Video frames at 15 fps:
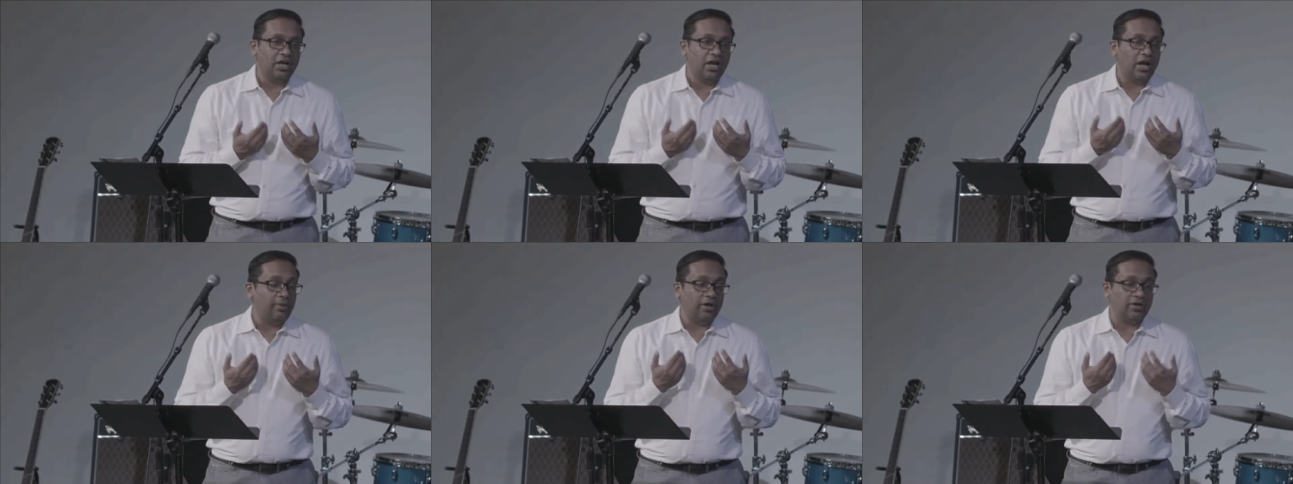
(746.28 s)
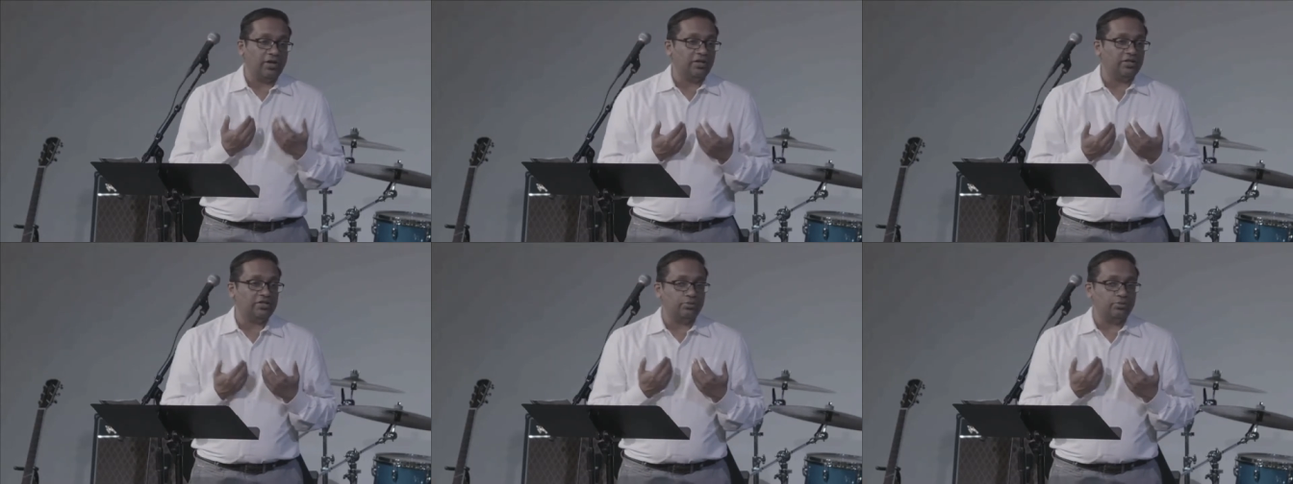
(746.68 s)
about
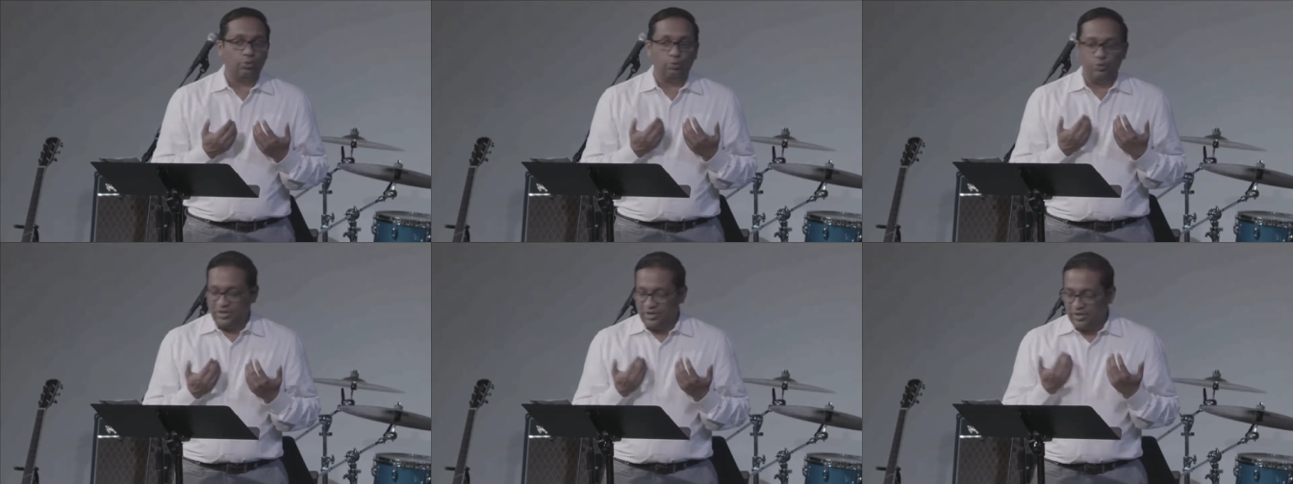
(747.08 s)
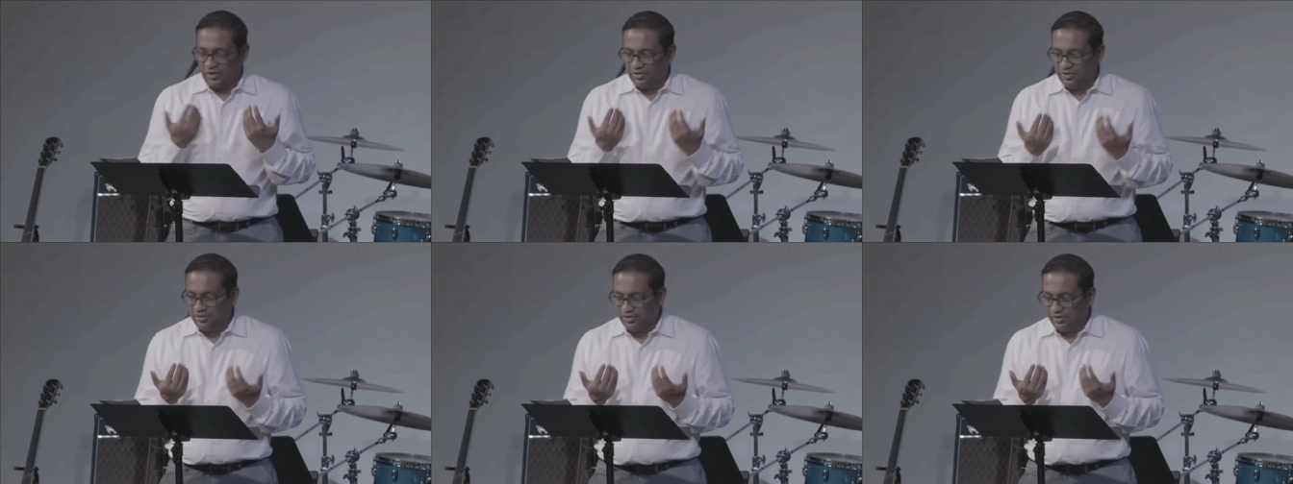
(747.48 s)
us and what we
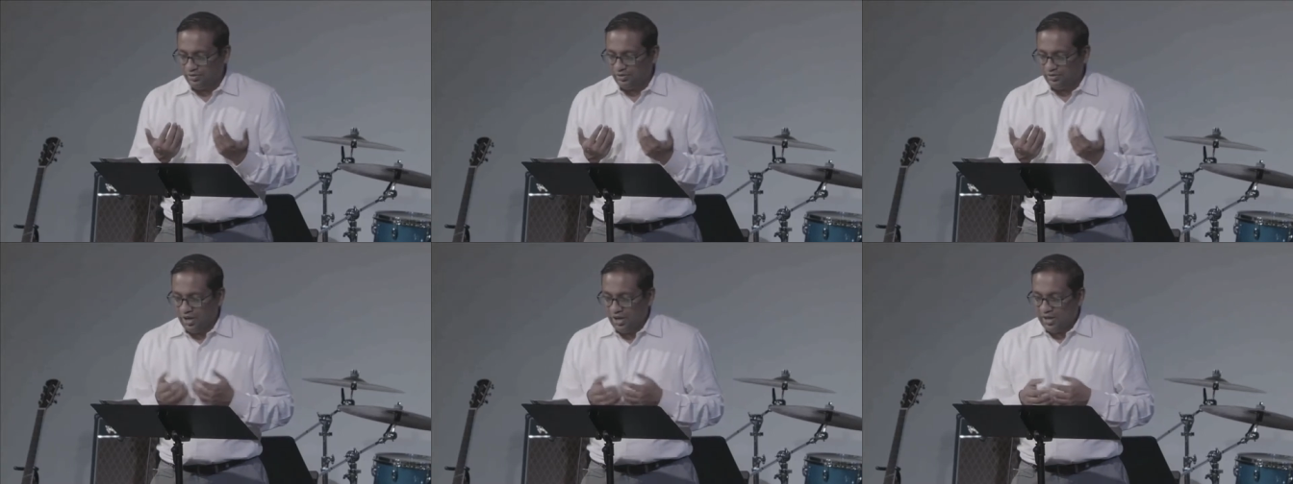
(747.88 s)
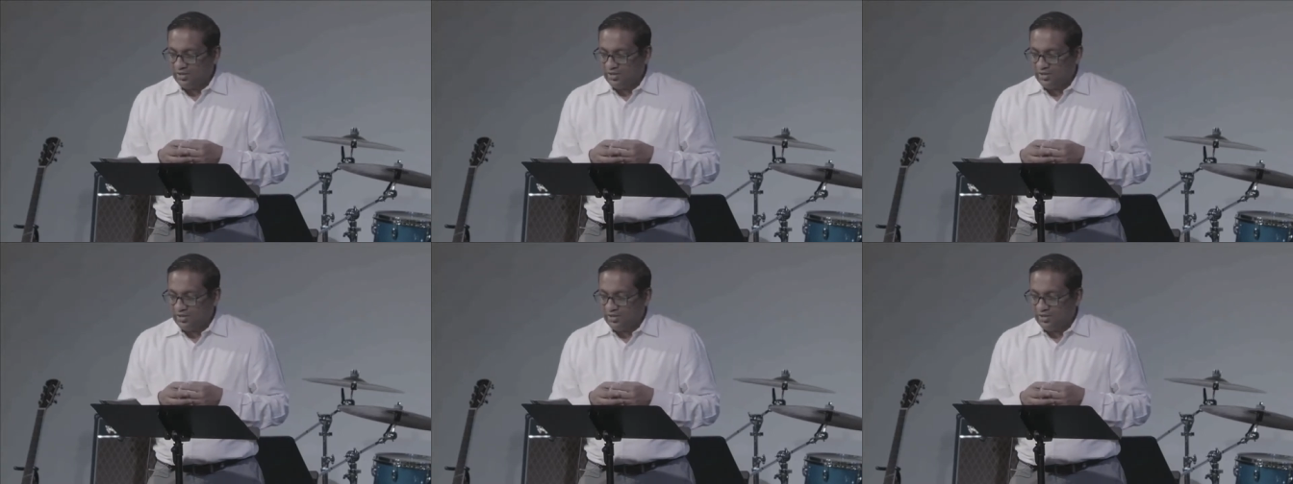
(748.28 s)
can do.